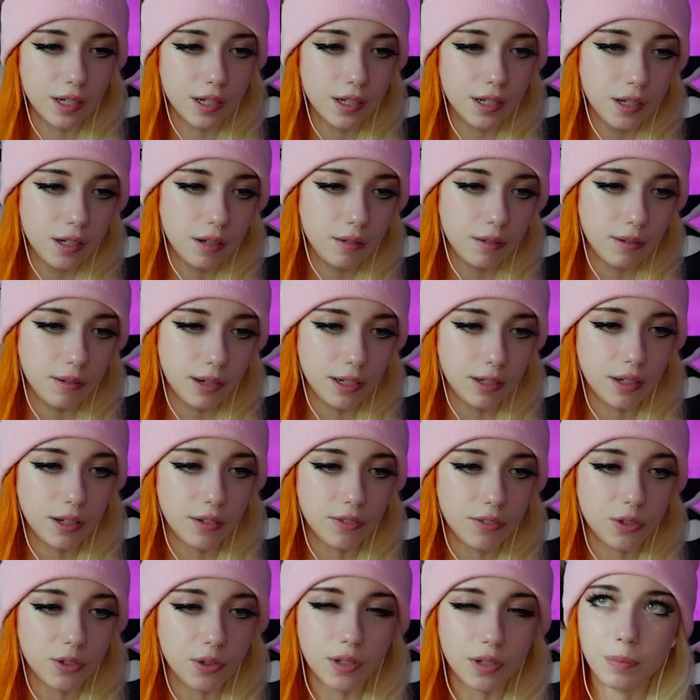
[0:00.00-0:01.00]
Why do you have
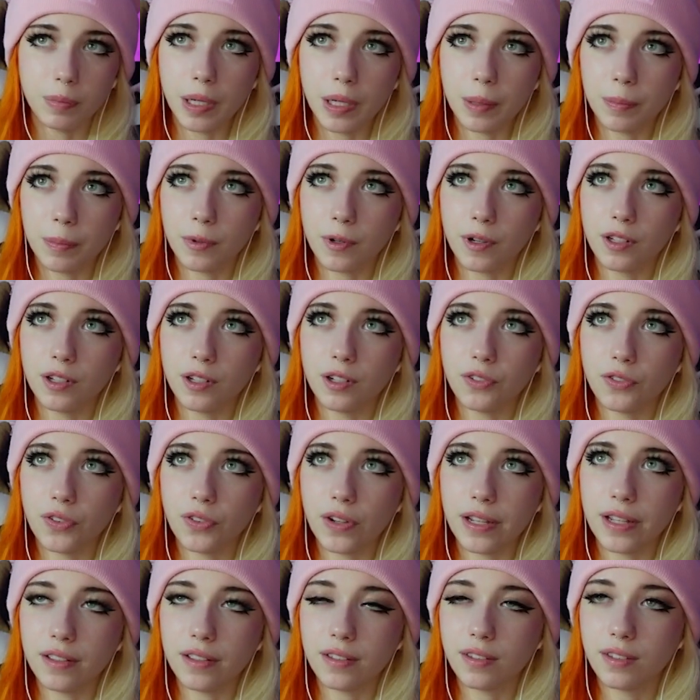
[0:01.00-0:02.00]
toilet paper on your
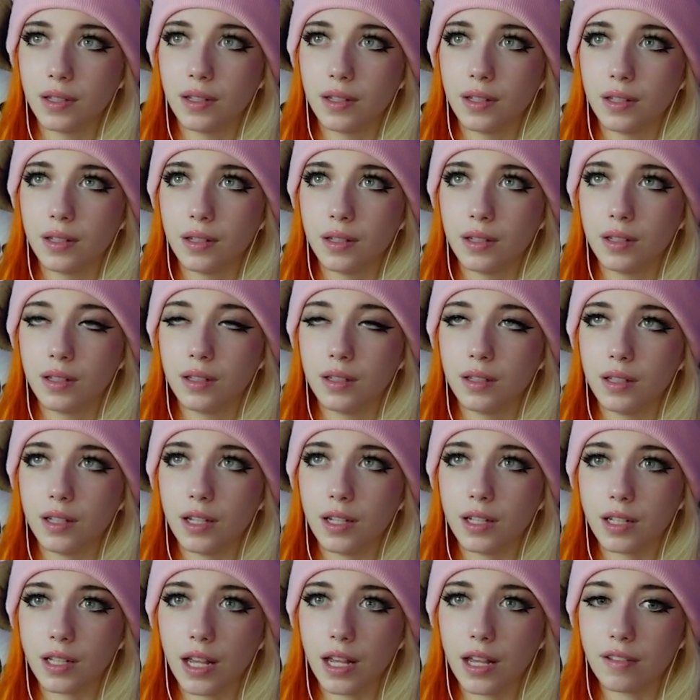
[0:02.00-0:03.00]
face? In
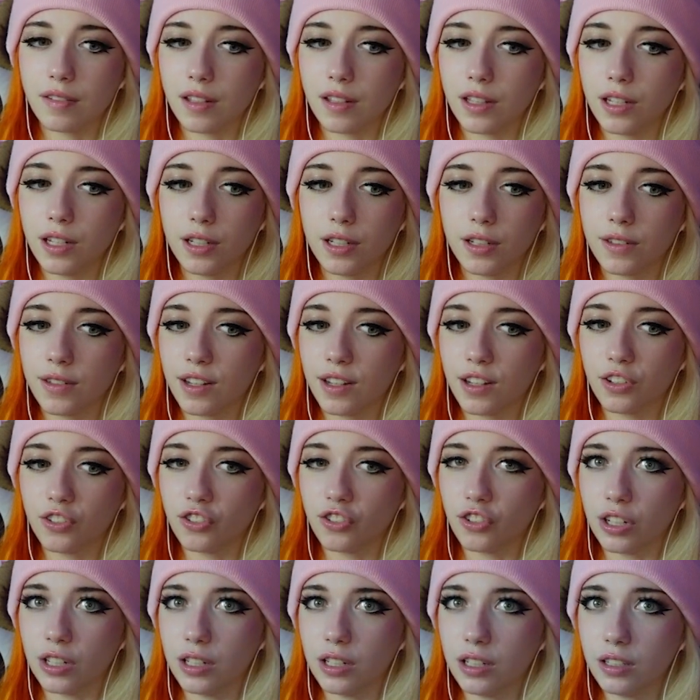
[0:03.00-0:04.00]
case I need to take a sh**.
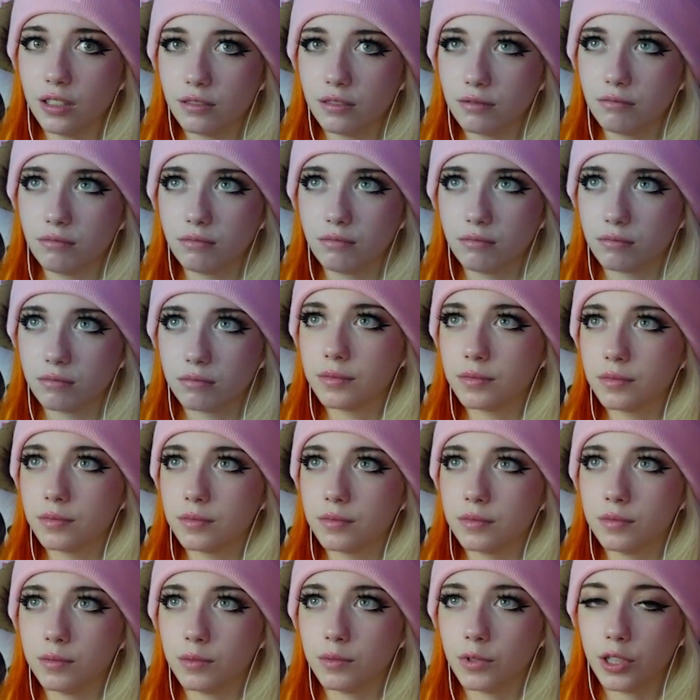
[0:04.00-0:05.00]

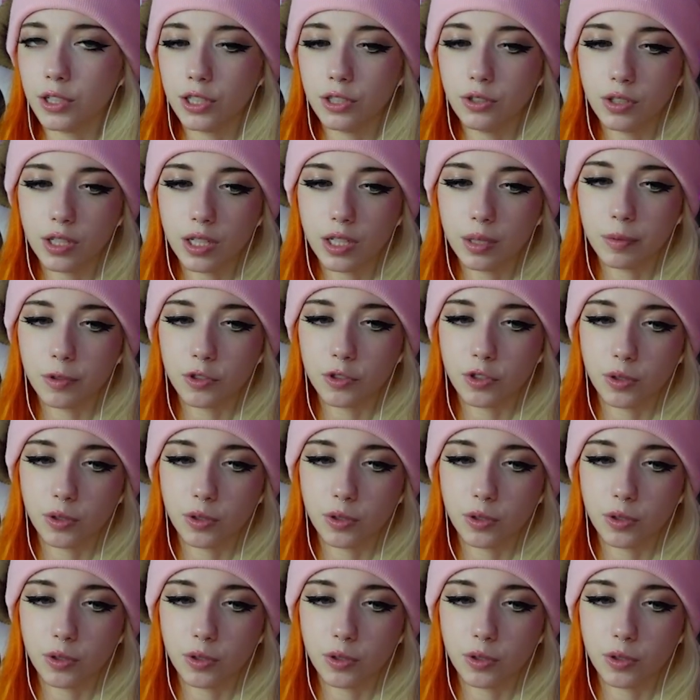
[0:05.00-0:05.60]
Where do you keep your toilet